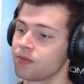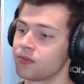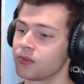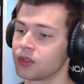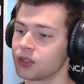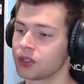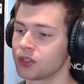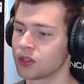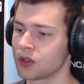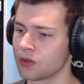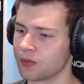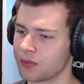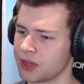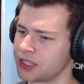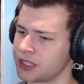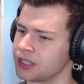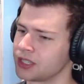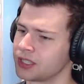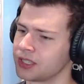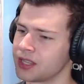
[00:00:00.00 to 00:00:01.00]
So
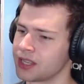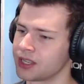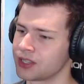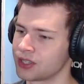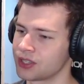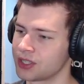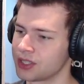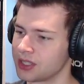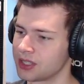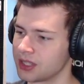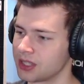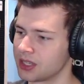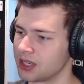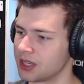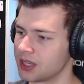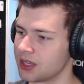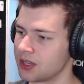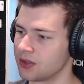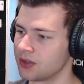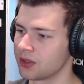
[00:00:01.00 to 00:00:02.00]
basically that just
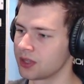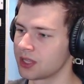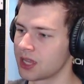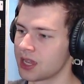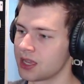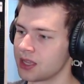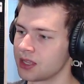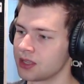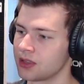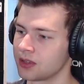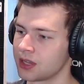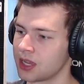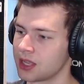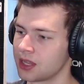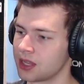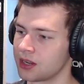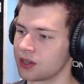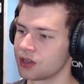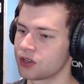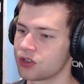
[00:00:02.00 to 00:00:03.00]
you'll gain
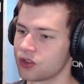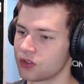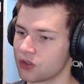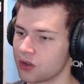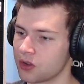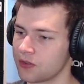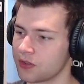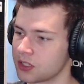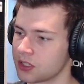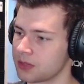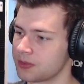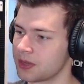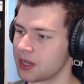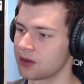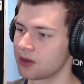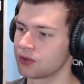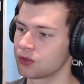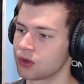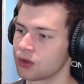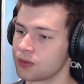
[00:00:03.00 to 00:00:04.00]
that additional 20 physical
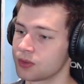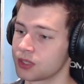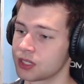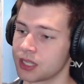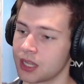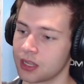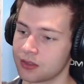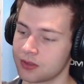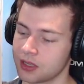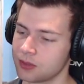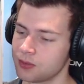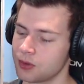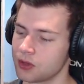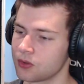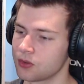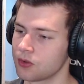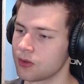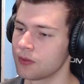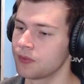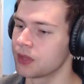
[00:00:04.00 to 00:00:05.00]
power and 20% attack. That's pretty
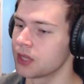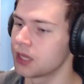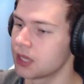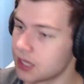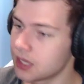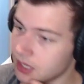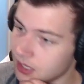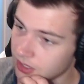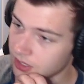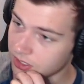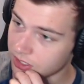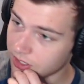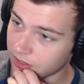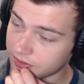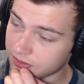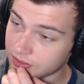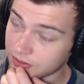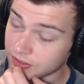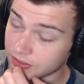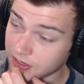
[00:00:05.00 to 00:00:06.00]
cool.
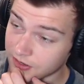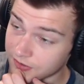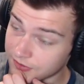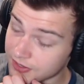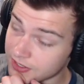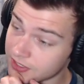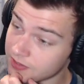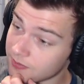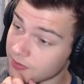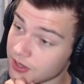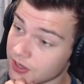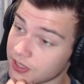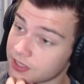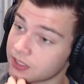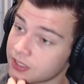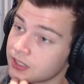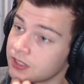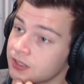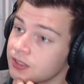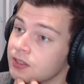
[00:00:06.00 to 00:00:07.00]
There's definitely some gods
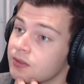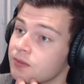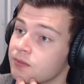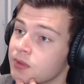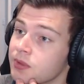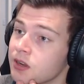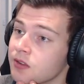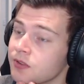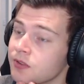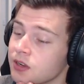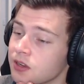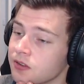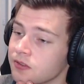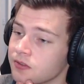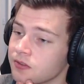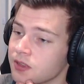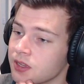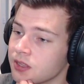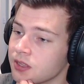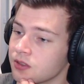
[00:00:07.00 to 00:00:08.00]
that'll benefit off
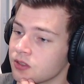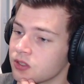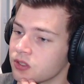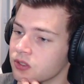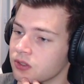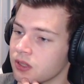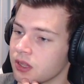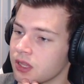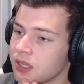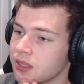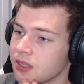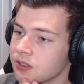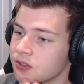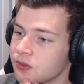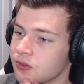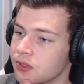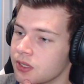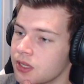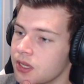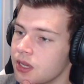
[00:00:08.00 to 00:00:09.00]
of that in the solo lane. That's
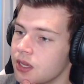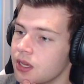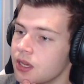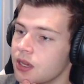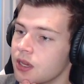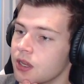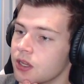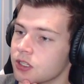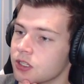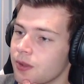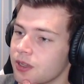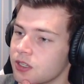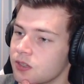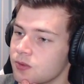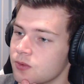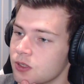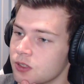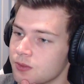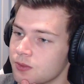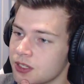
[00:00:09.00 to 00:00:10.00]
cool. So Master
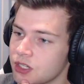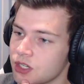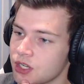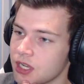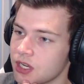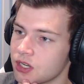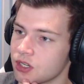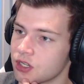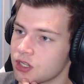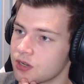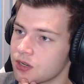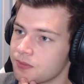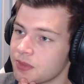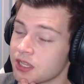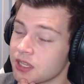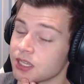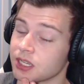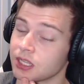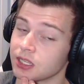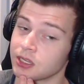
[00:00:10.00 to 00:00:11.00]
Moon has been changed
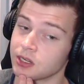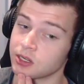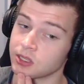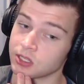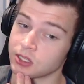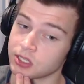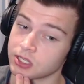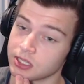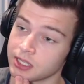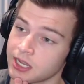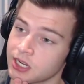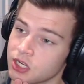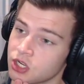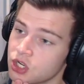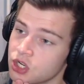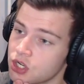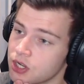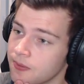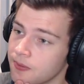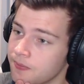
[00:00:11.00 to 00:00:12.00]
basically into the
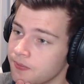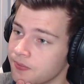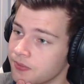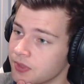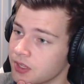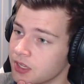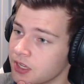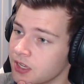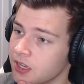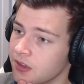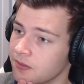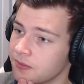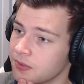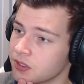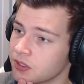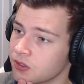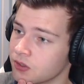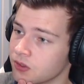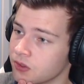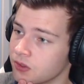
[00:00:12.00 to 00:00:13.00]
Sludge, I've
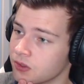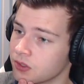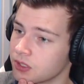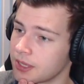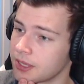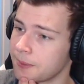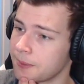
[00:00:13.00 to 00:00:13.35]
been told.